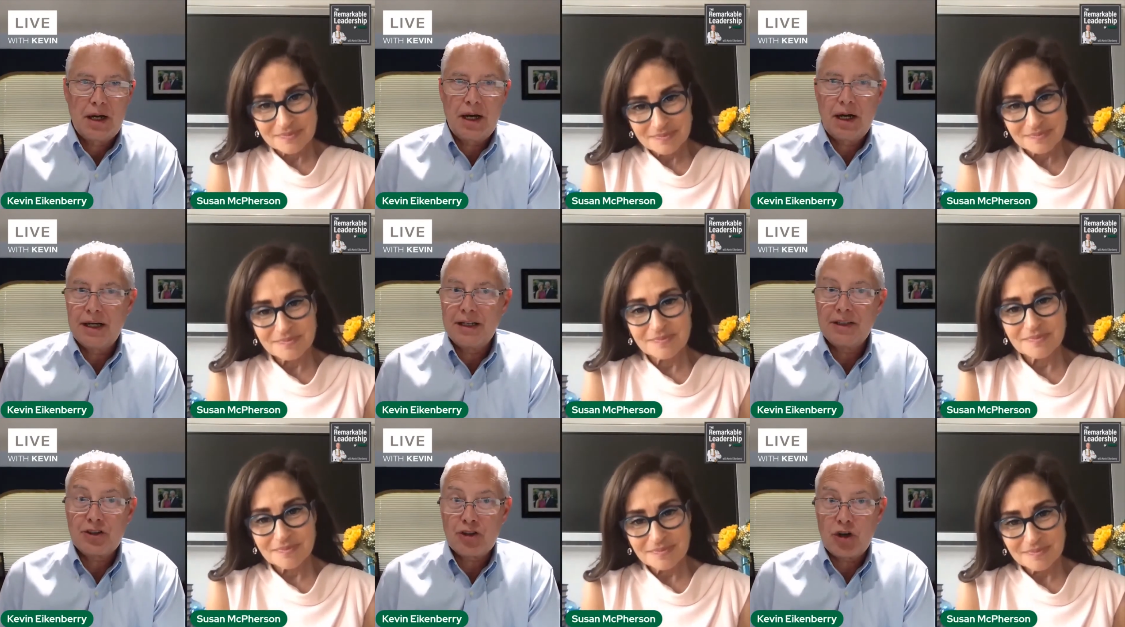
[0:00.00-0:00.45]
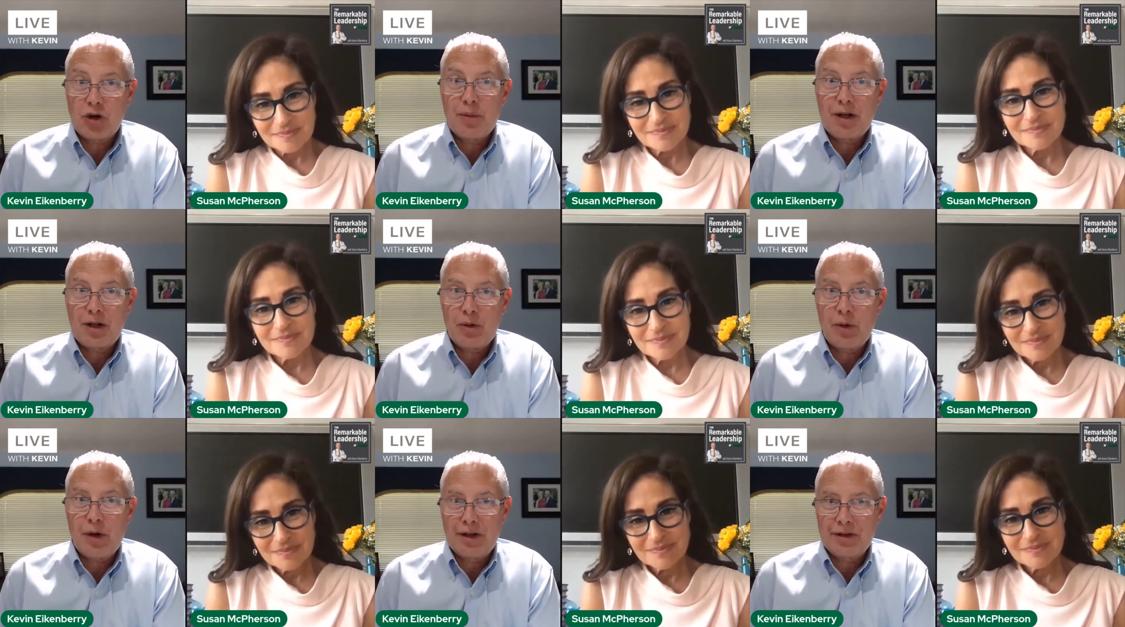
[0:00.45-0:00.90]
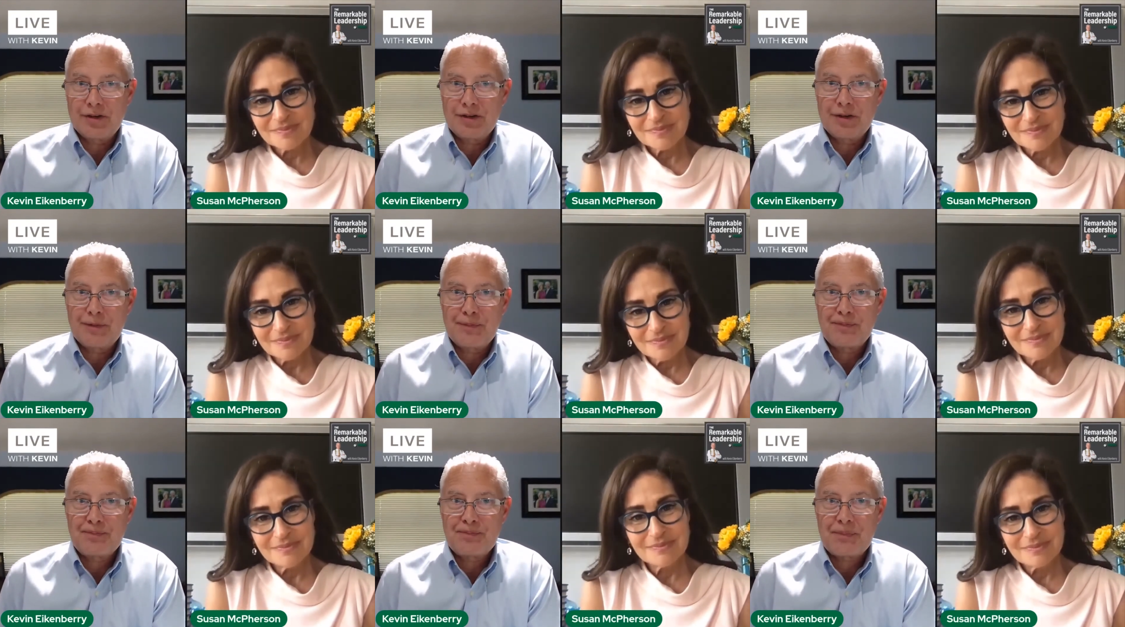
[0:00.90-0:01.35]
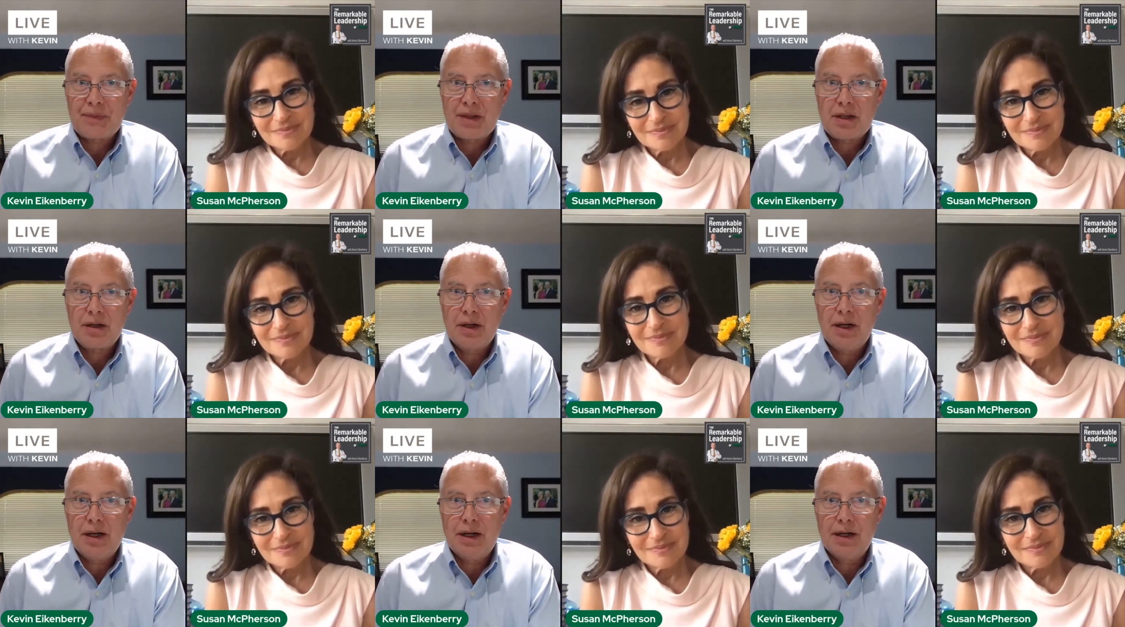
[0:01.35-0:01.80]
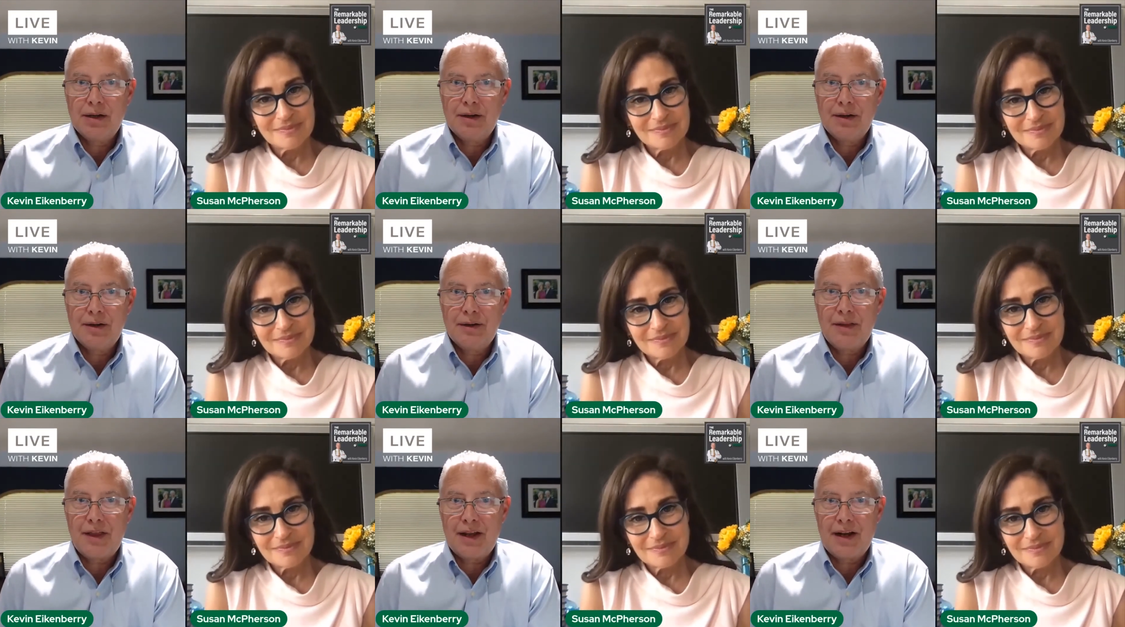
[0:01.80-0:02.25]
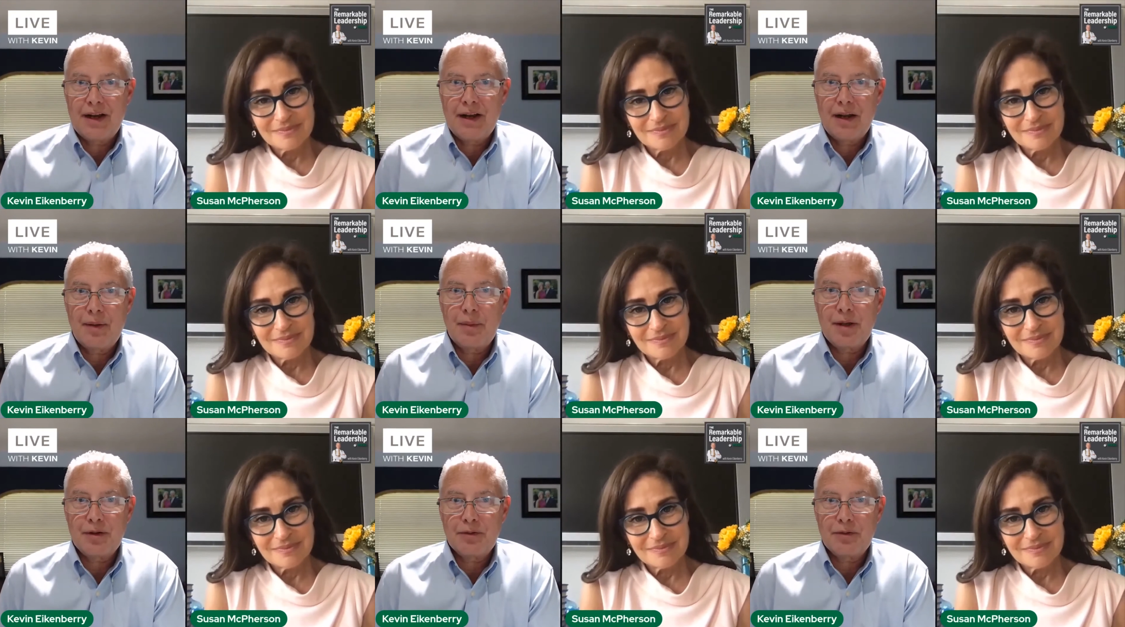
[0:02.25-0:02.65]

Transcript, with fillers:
Speaker 1: in so many ways than